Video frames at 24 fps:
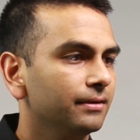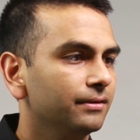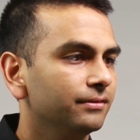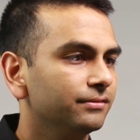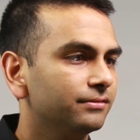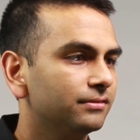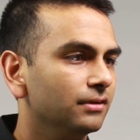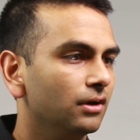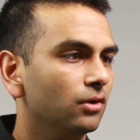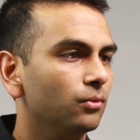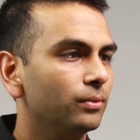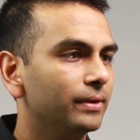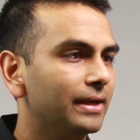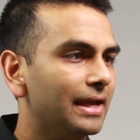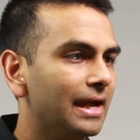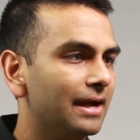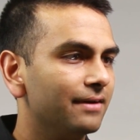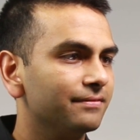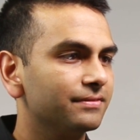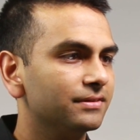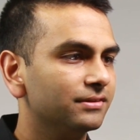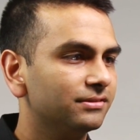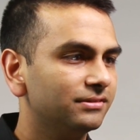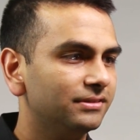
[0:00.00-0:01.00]
So we
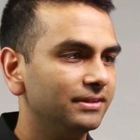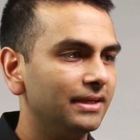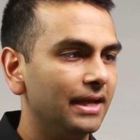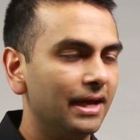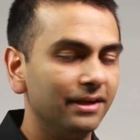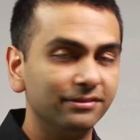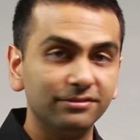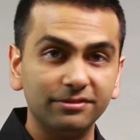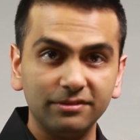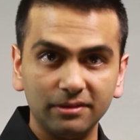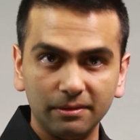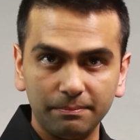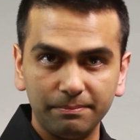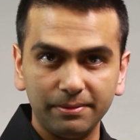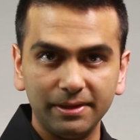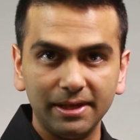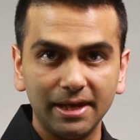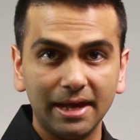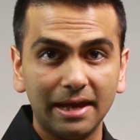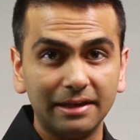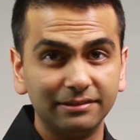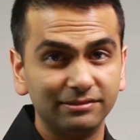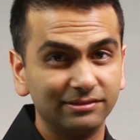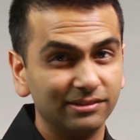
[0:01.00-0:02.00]
have the C S and the
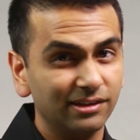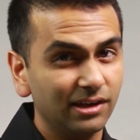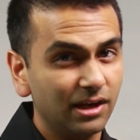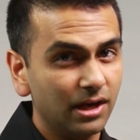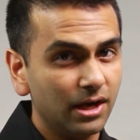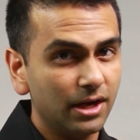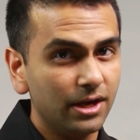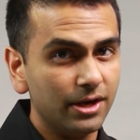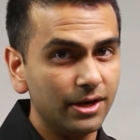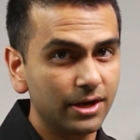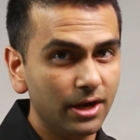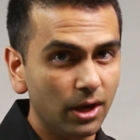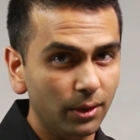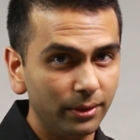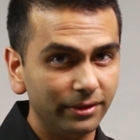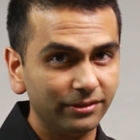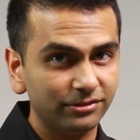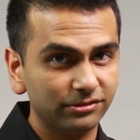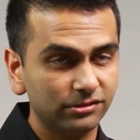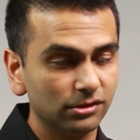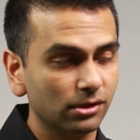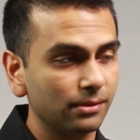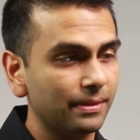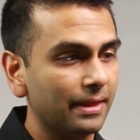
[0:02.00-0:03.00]
P S.
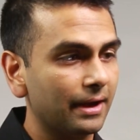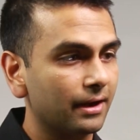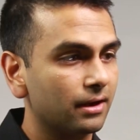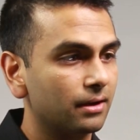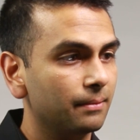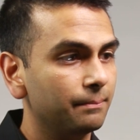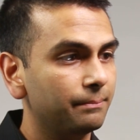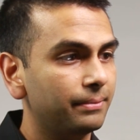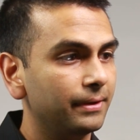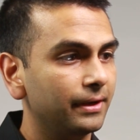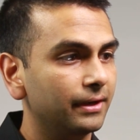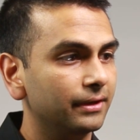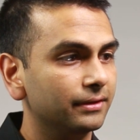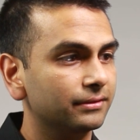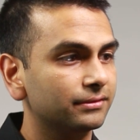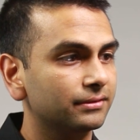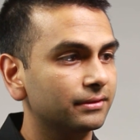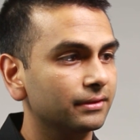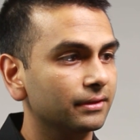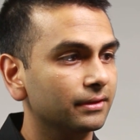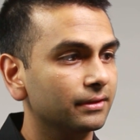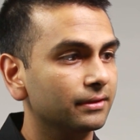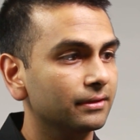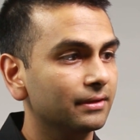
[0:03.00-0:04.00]
Notice though that compared
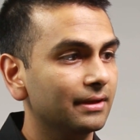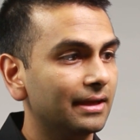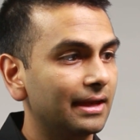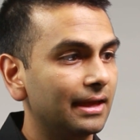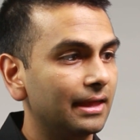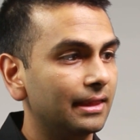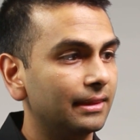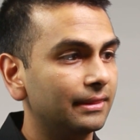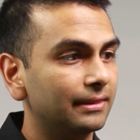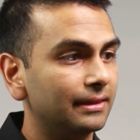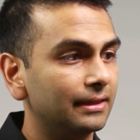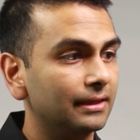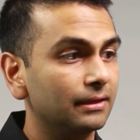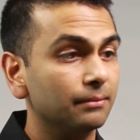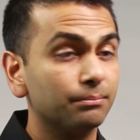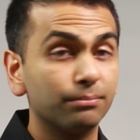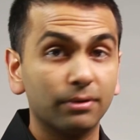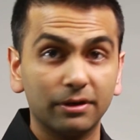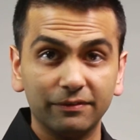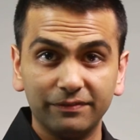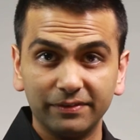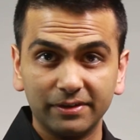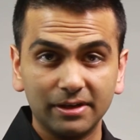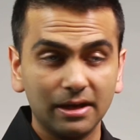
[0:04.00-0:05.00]
to the
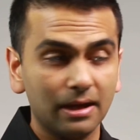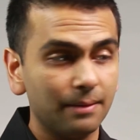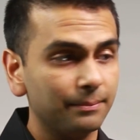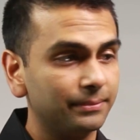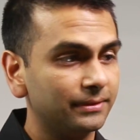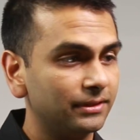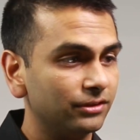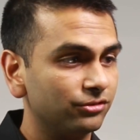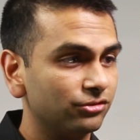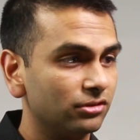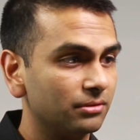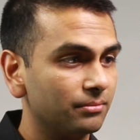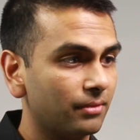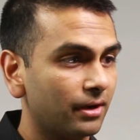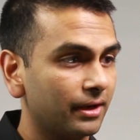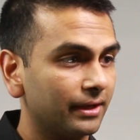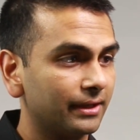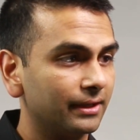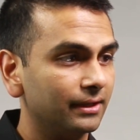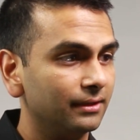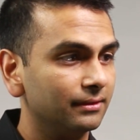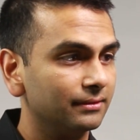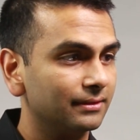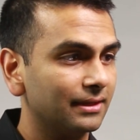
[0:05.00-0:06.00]
perfect competition
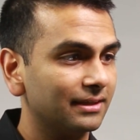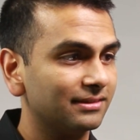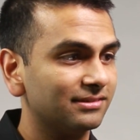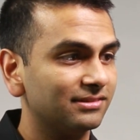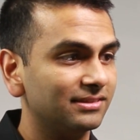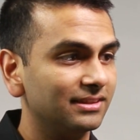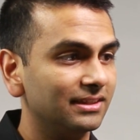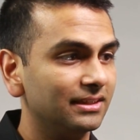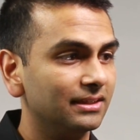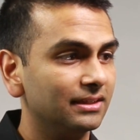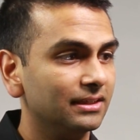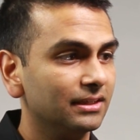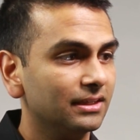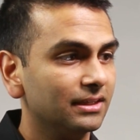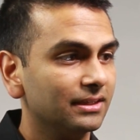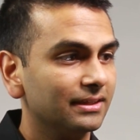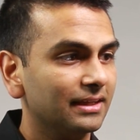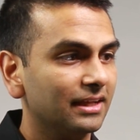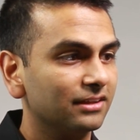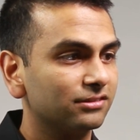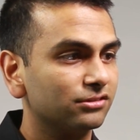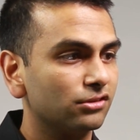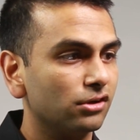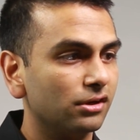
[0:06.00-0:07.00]
market, that's the
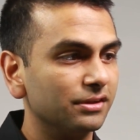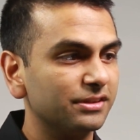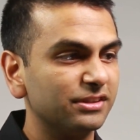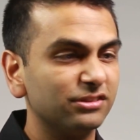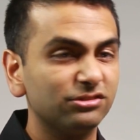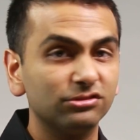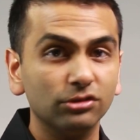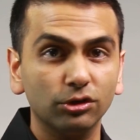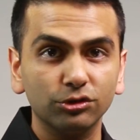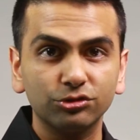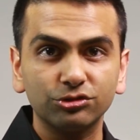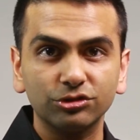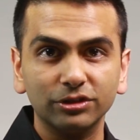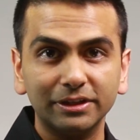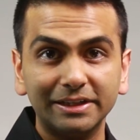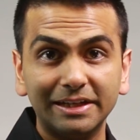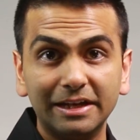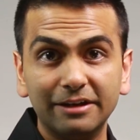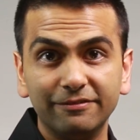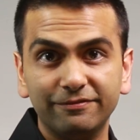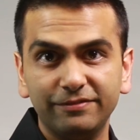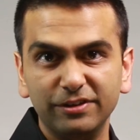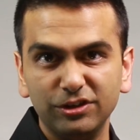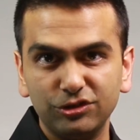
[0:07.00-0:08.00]
that's called the
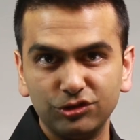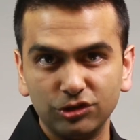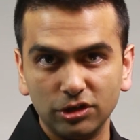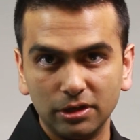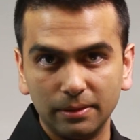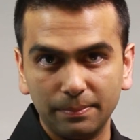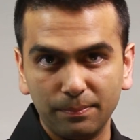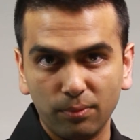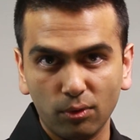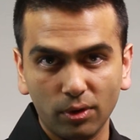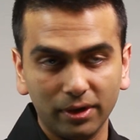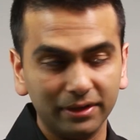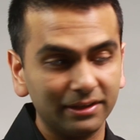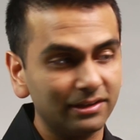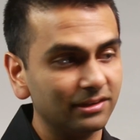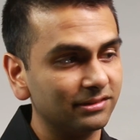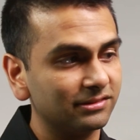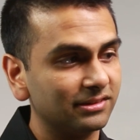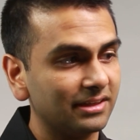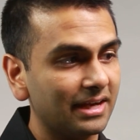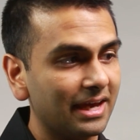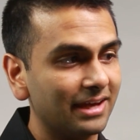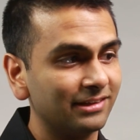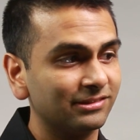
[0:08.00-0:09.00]
socially efficient point
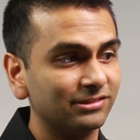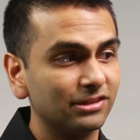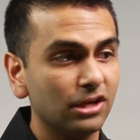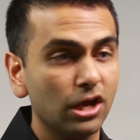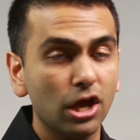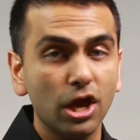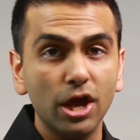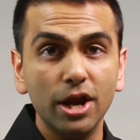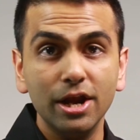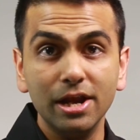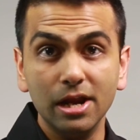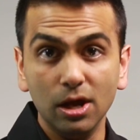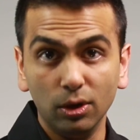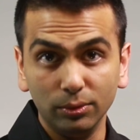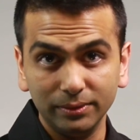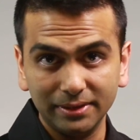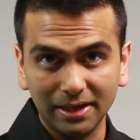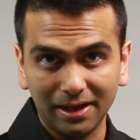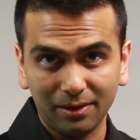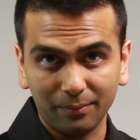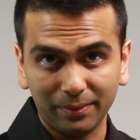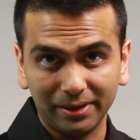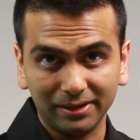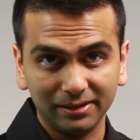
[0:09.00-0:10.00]
because it has no
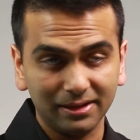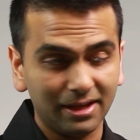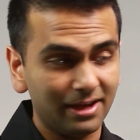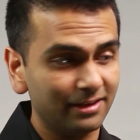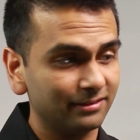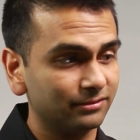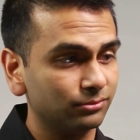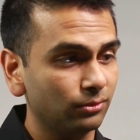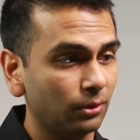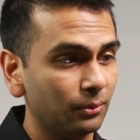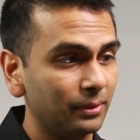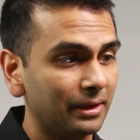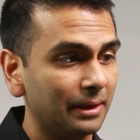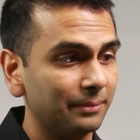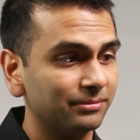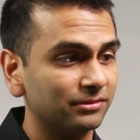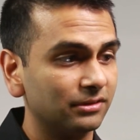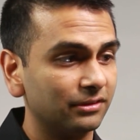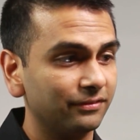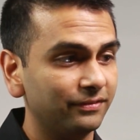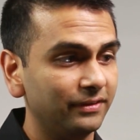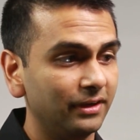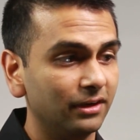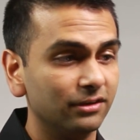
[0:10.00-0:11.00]
deadweight loss. What we
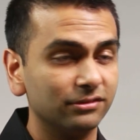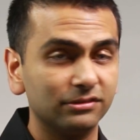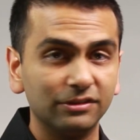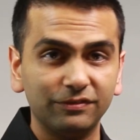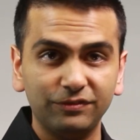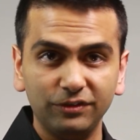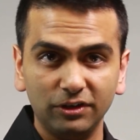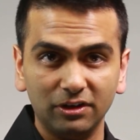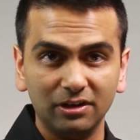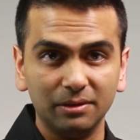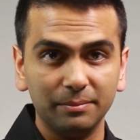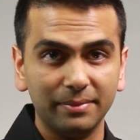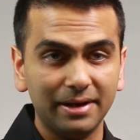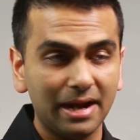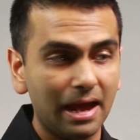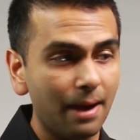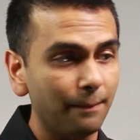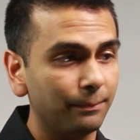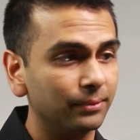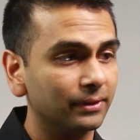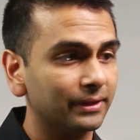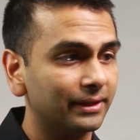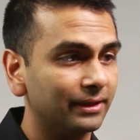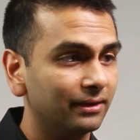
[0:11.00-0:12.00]
observe here is if you're in a
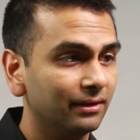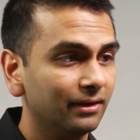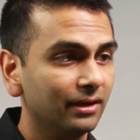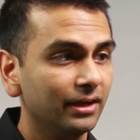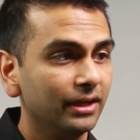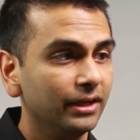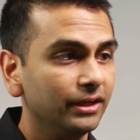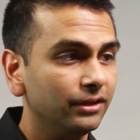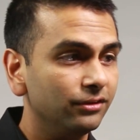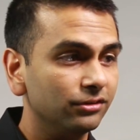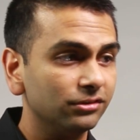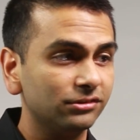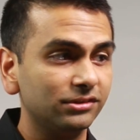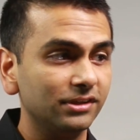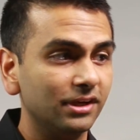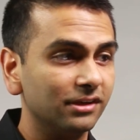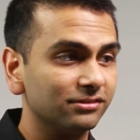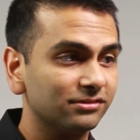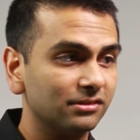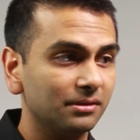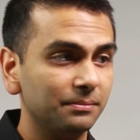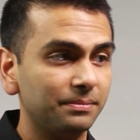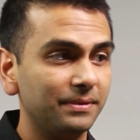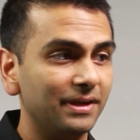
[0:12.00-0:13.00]
monopoly, your C
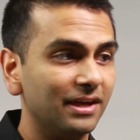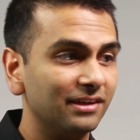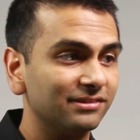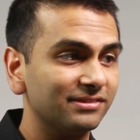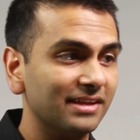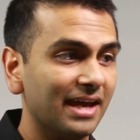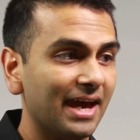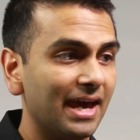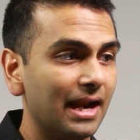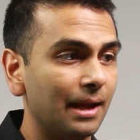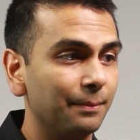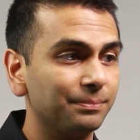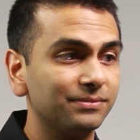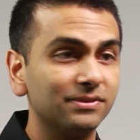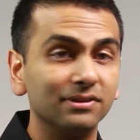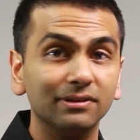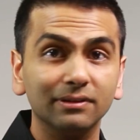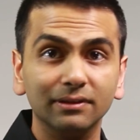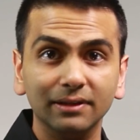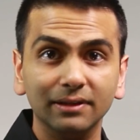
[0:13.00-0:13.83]
S and P S add up to